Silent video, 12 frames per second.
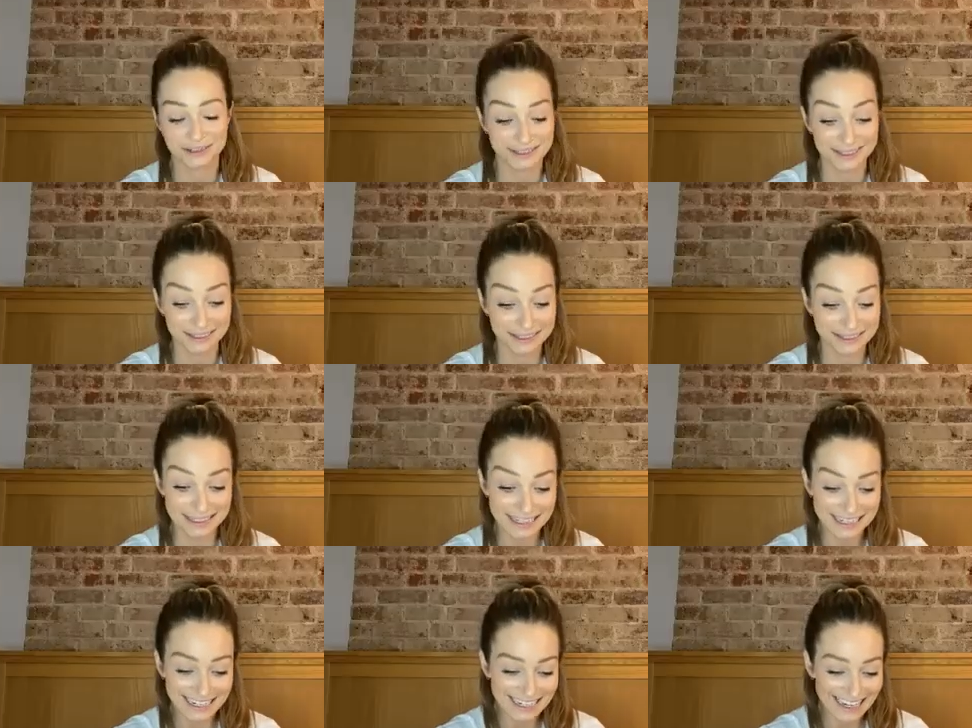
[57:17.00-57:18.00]
excited.
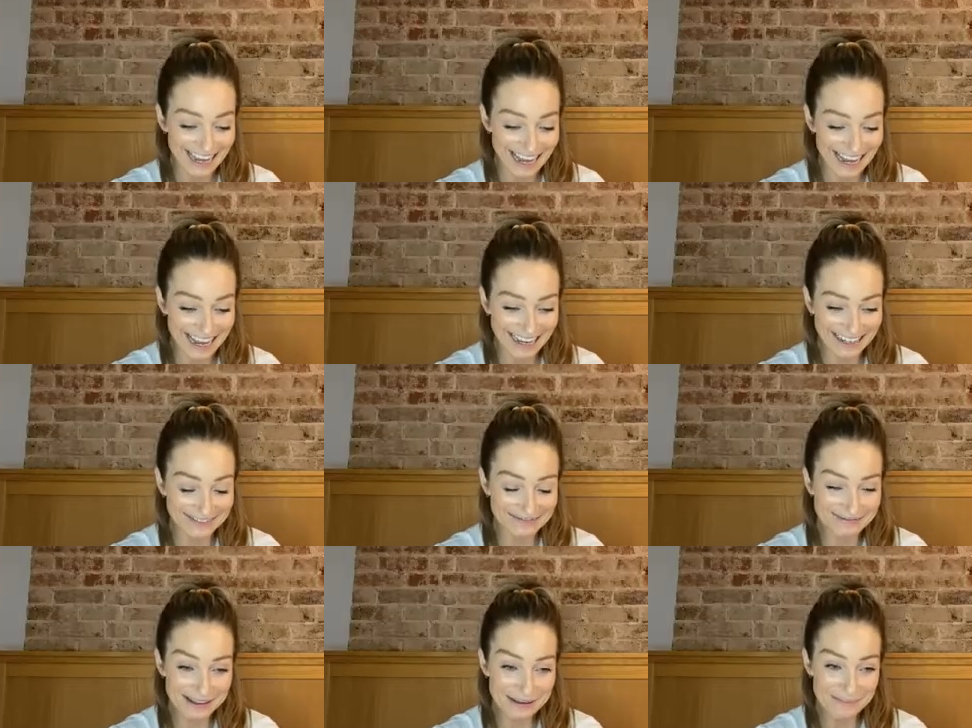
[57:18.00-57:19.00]

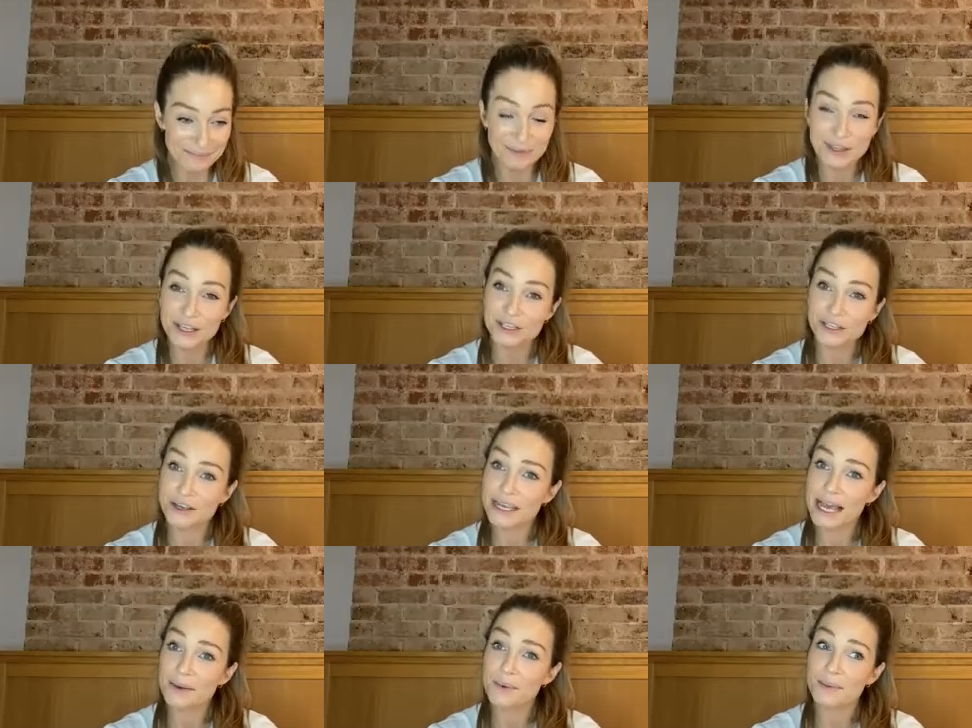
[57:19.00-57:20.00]
So
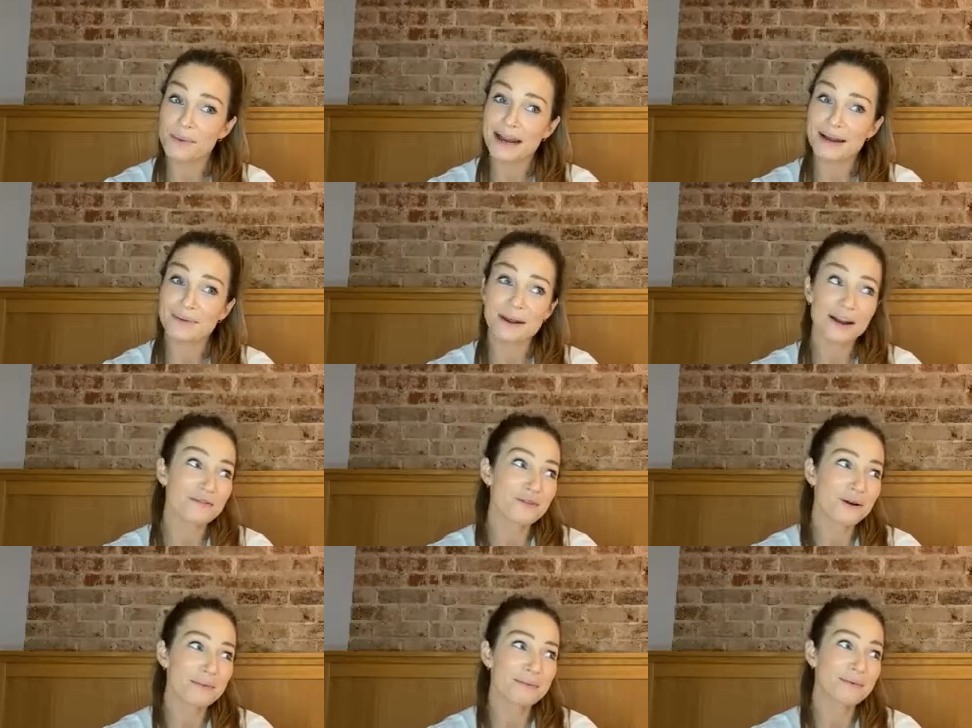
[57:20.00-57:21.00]
yeah, when I've
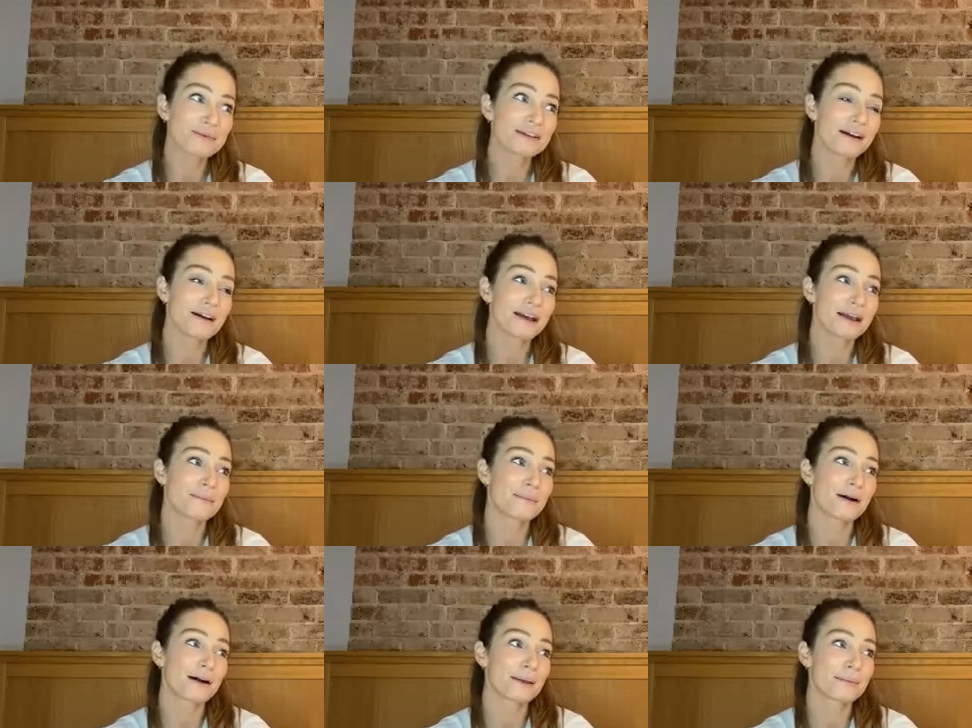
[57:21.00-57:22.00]
got a bit more time,
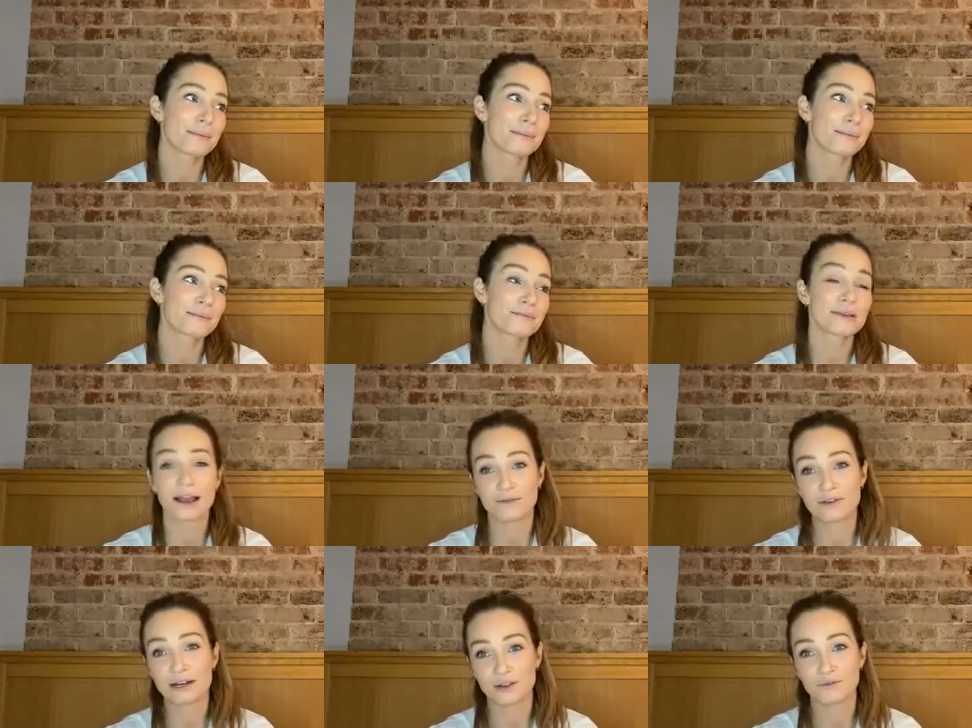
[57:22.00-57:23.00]
I'm
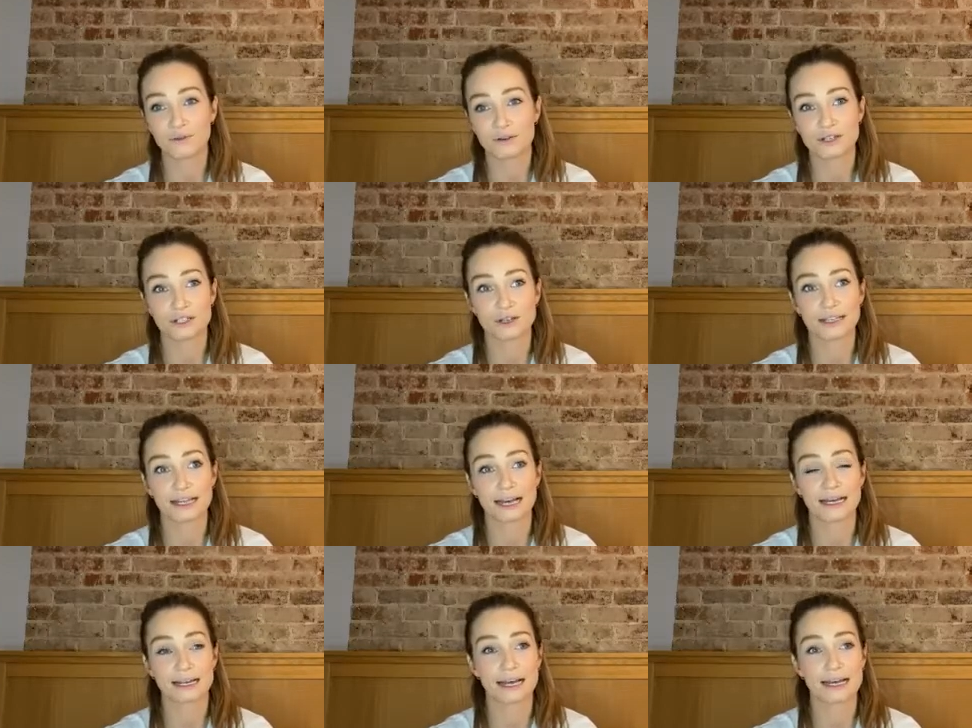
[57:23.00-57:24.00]
really looking forward to doing that.